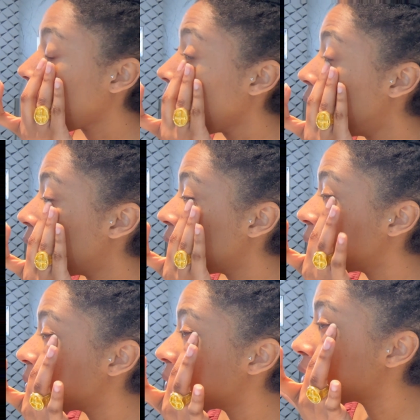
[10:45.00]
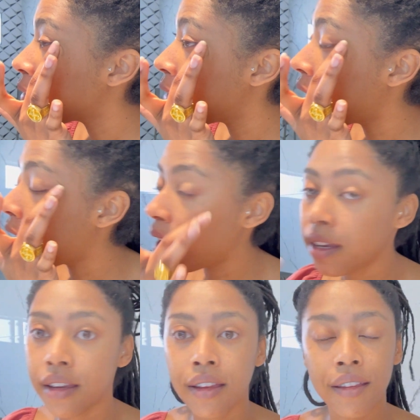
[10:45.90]
Okay, so we got
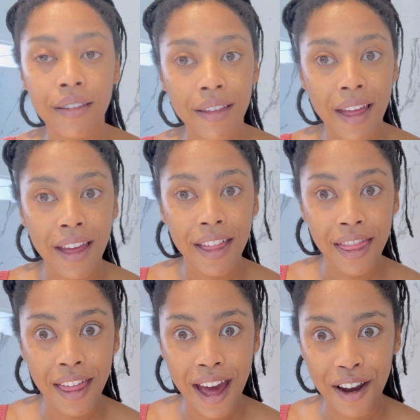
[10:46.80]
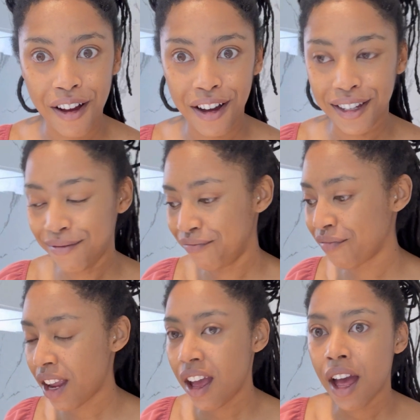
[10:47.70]
that on.
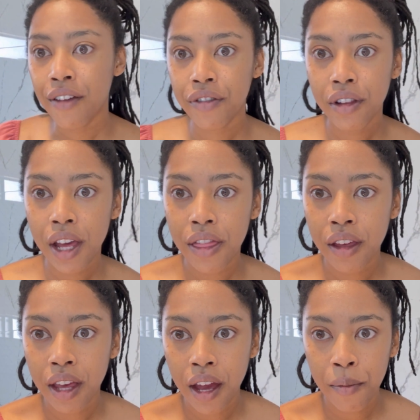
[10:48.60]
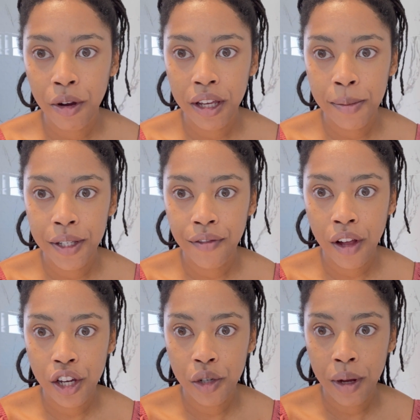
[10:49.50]
I feel like the camera keeps
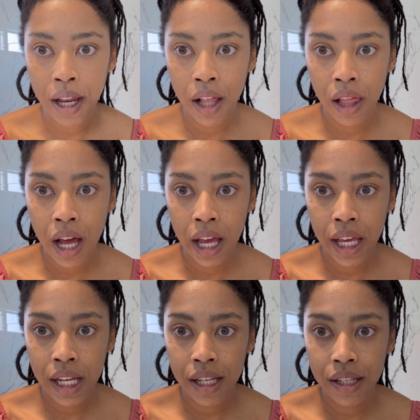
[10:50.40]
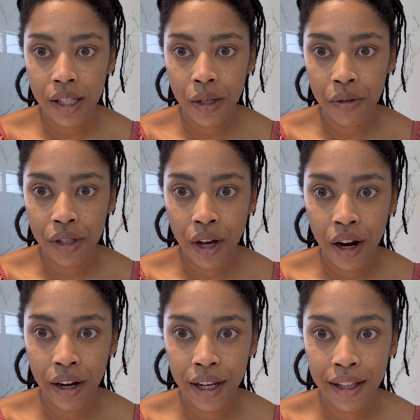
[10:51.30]
fluctuating light, so
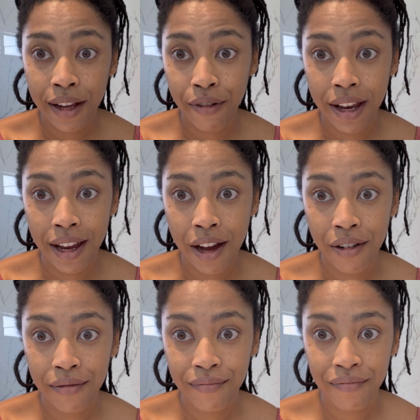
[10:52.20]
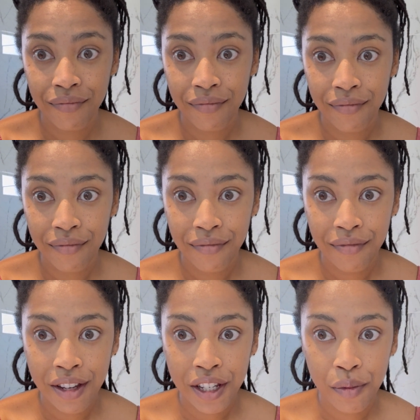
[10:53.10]
sorry. Like right now,
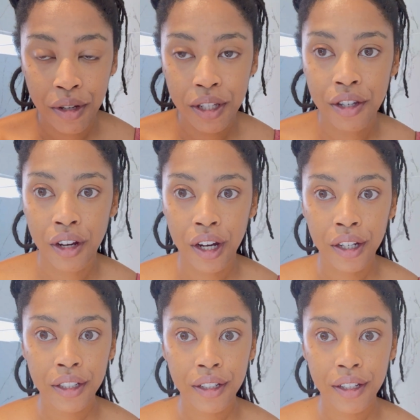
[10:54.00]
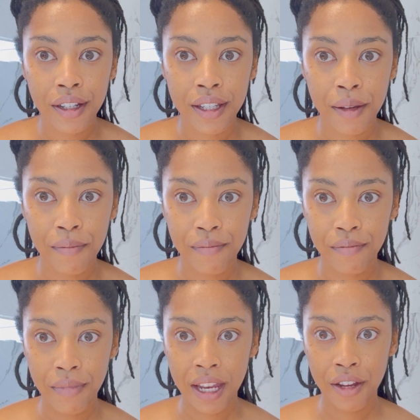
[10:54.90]
it just went to dark because I
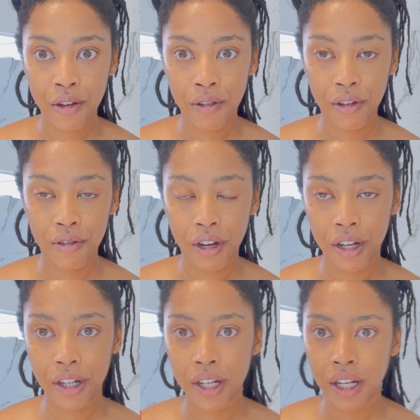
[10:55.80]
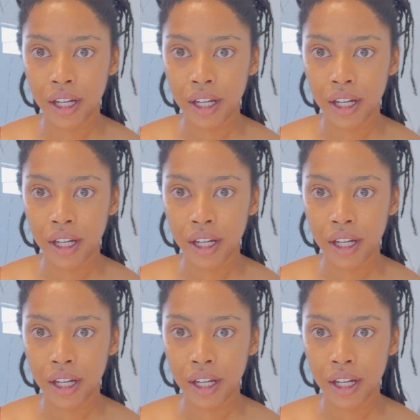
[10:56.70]
made it go a little darker.